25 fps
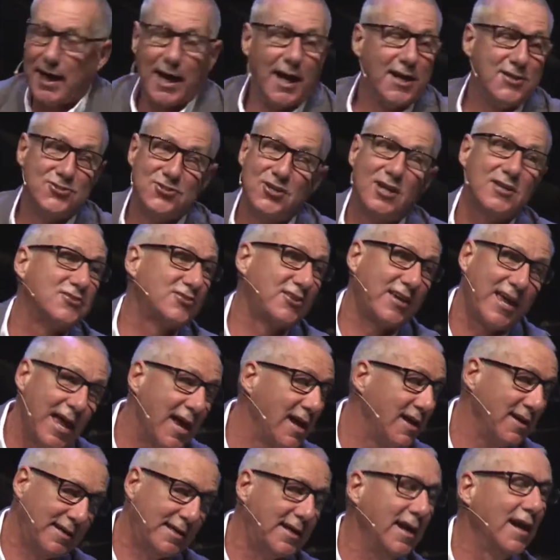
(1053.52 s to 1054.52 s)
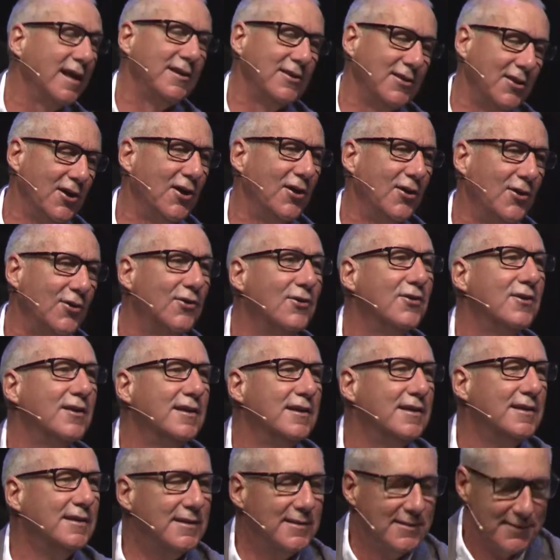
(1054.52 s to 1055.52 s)
I just can't get no
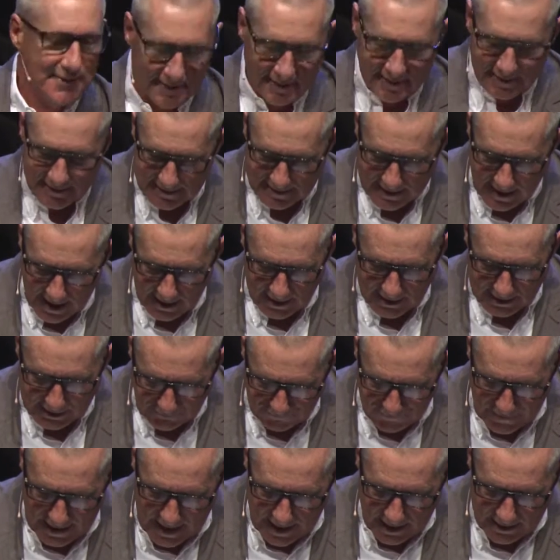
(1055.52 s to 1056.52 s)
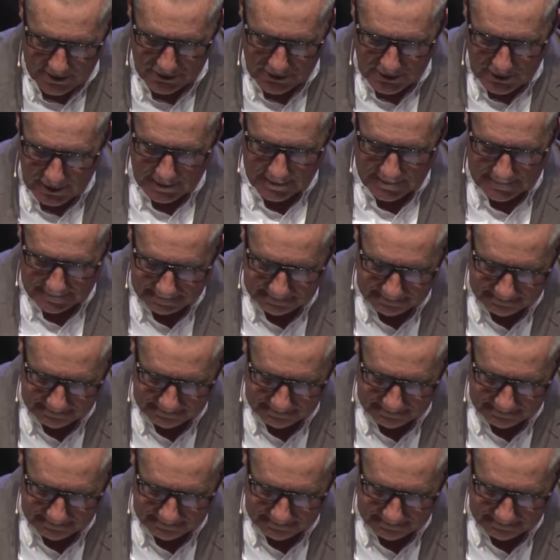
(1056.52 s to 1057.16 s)
satisfaction.